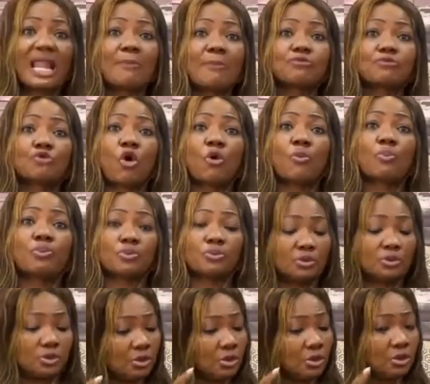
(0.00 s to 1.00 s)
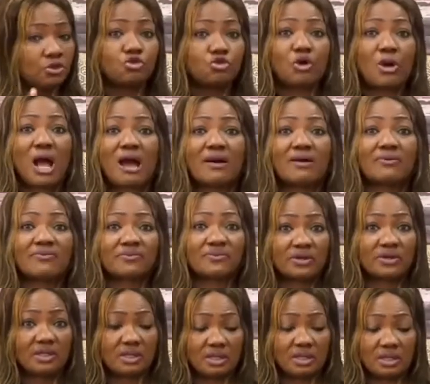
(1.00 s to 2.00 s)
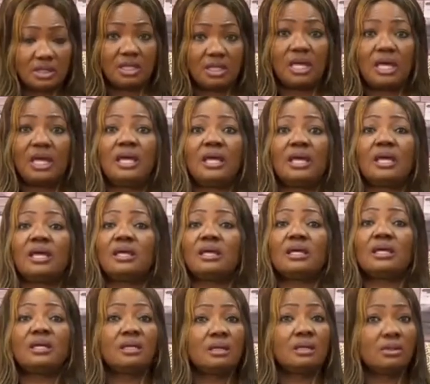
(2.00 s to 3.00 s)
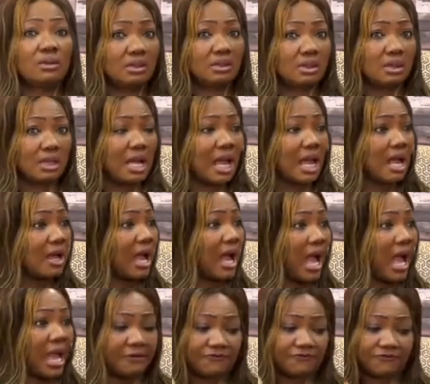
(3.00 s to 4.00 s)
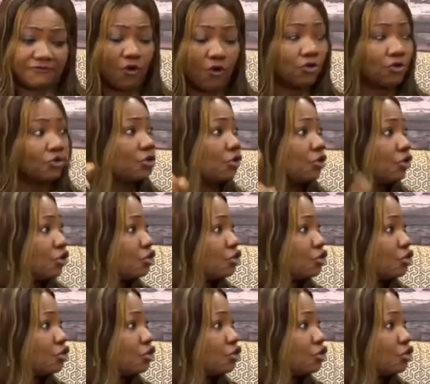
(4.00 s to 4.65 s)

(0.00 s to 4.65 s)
a laptop, you have an iPhone.